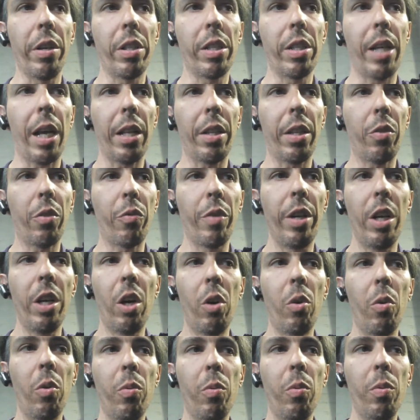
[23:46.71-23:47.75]
It's got
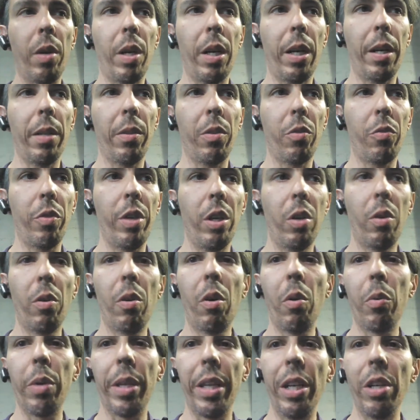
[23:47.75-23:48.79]

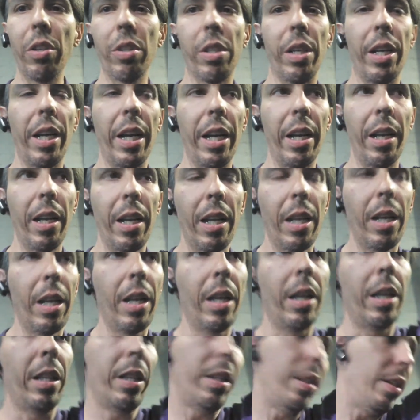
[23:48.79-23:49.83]
300 gears in it.
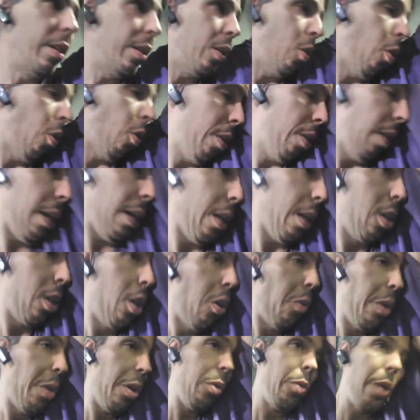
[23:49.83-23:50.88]
The car's not going to
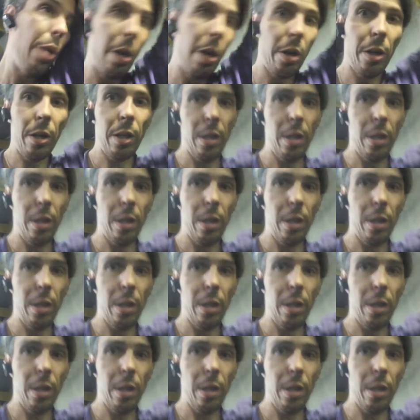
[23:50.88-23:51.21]
go anywhere.